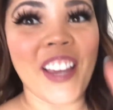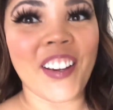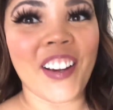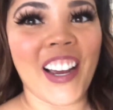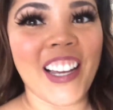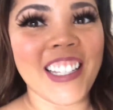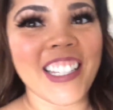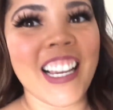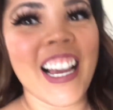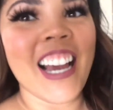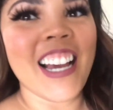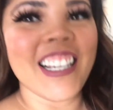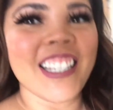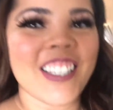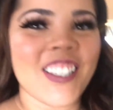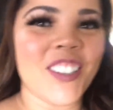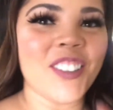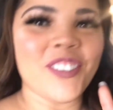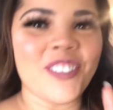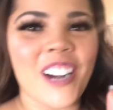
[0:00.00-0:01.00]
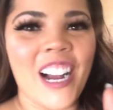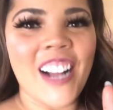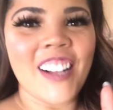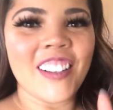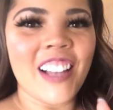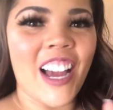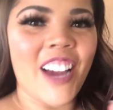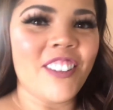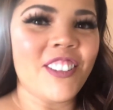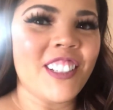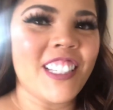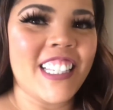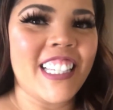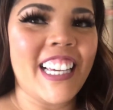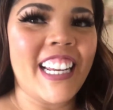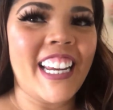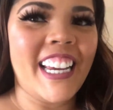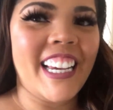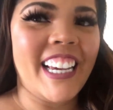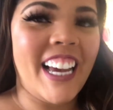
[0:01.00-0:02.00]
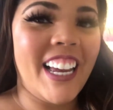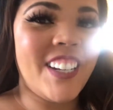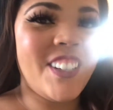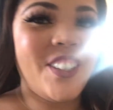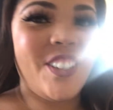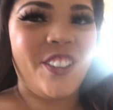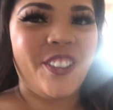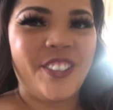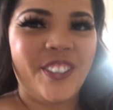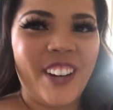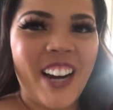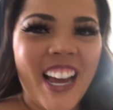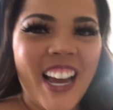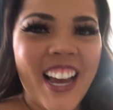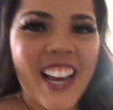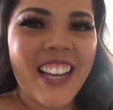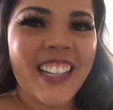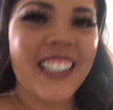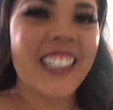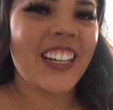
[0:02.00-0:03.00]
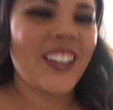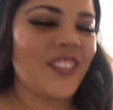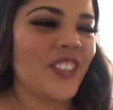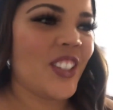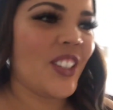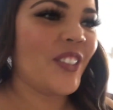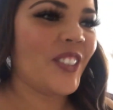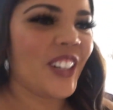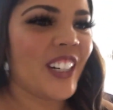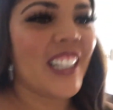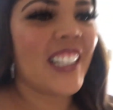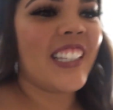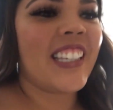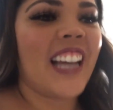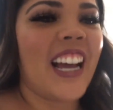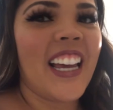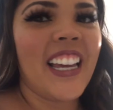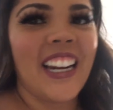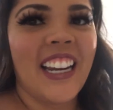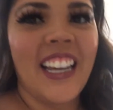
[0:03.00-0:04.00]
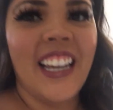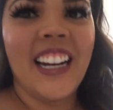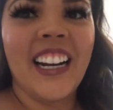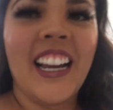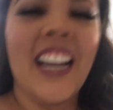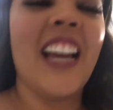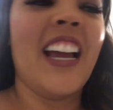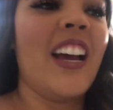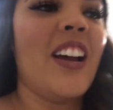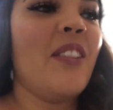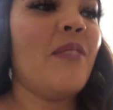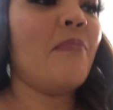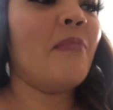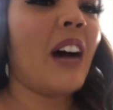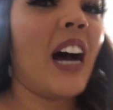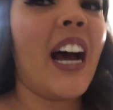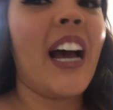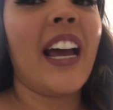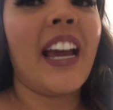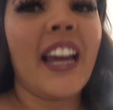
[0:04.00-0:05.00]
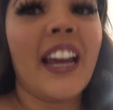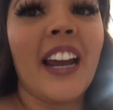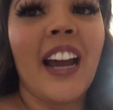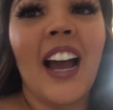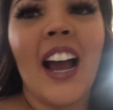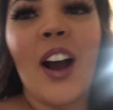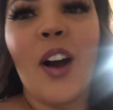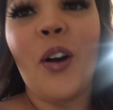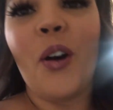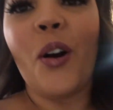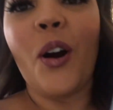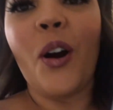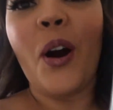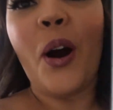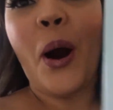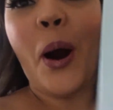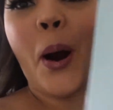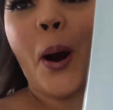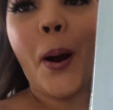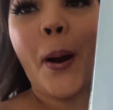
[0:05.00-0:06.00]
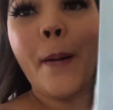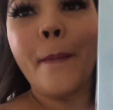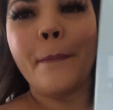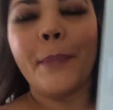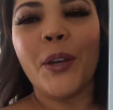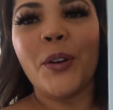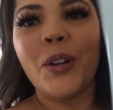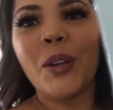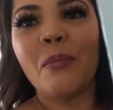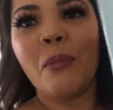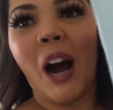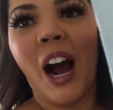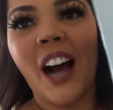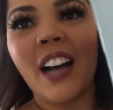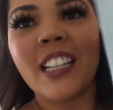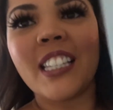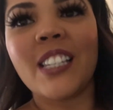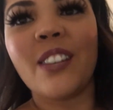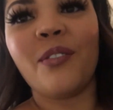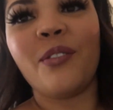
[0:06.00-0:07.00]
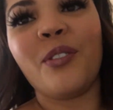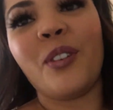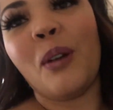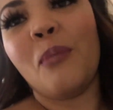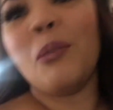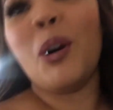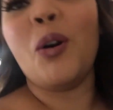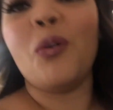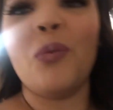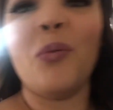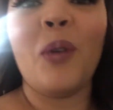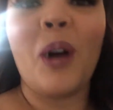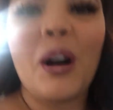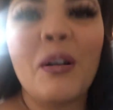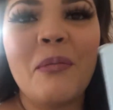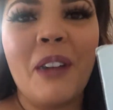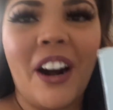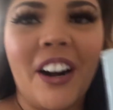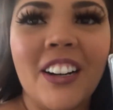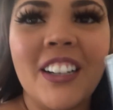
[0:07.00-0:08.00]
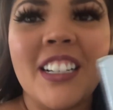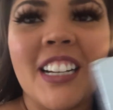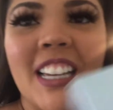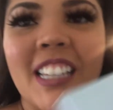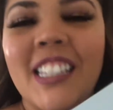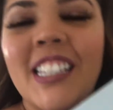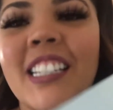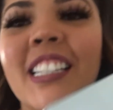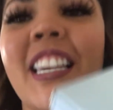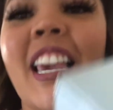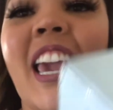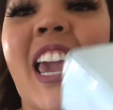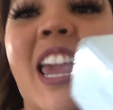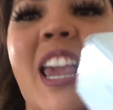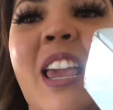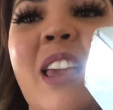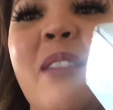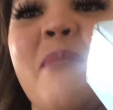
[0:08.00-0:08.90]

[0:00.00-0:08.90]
guys, so while I was getting dressed, I'm super excited. My beauty box from Walmart just came